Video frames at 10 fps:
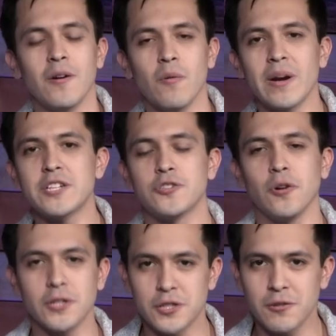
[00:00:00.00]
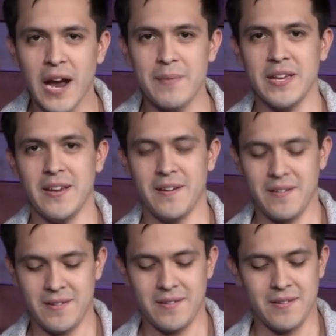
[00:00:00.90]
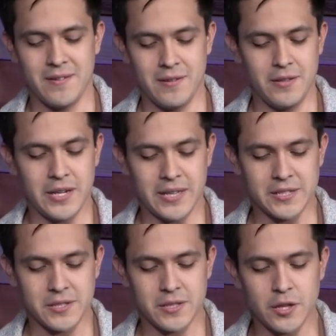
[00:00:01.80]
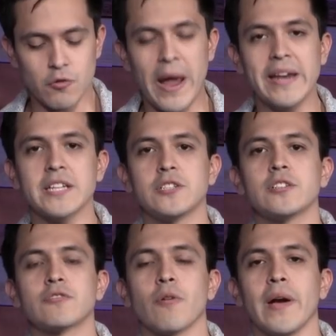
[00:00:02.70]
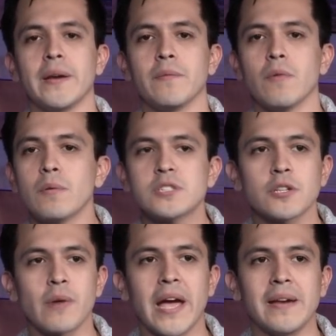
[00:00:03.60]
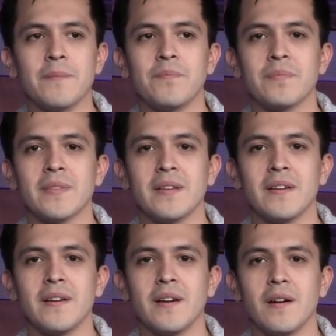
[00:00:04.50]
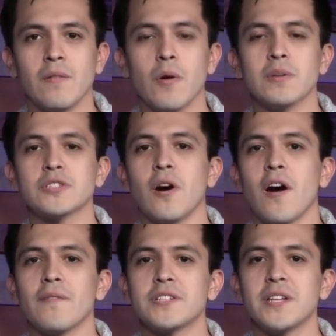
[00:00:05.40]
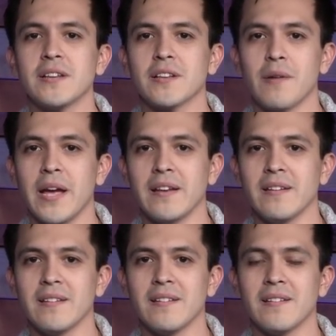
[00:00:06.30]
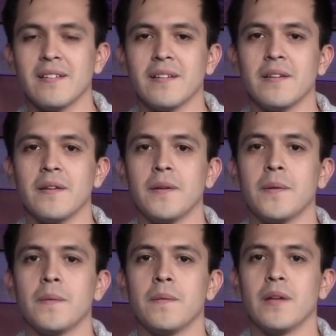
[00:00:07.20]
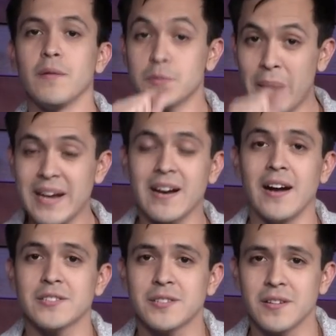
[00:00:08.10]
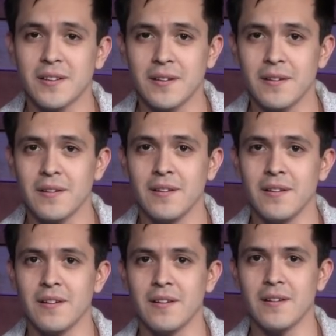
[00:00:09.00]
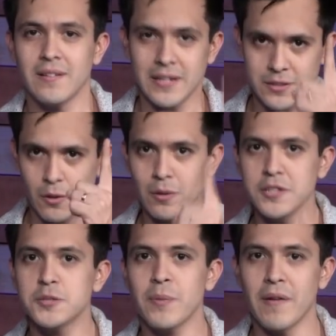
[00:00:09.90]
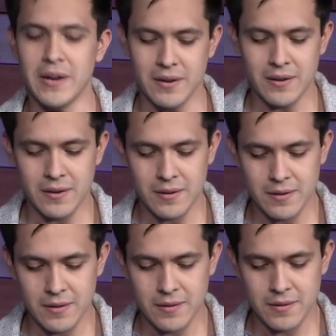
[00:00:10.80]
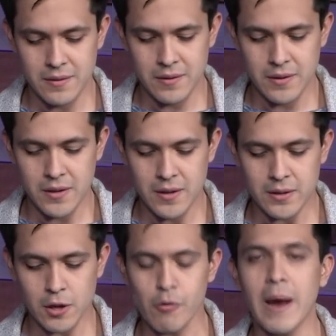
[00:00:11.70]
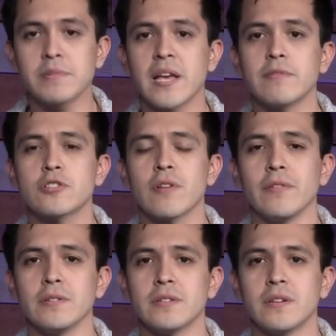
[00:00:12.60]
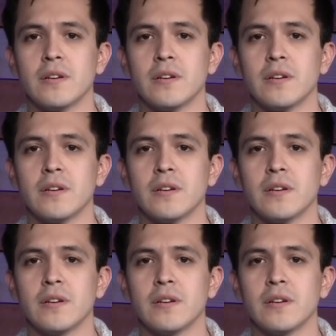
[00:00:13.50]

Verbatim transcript: What is Joel describing here? Look at this. The grain is destroyed. What was the grain? What was the harvesting of the grain? It was Pentecost. That's the Holy Spirit. The grapes have shriveled.